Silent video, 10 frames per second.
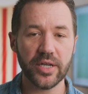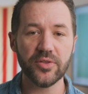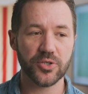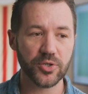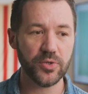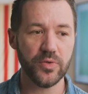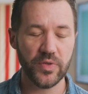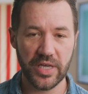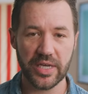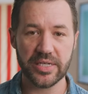And the
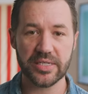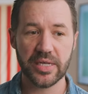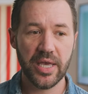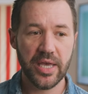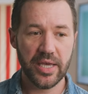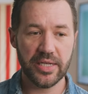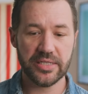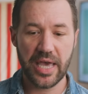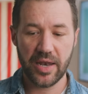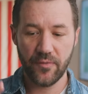truth is,
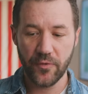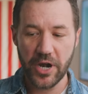is that for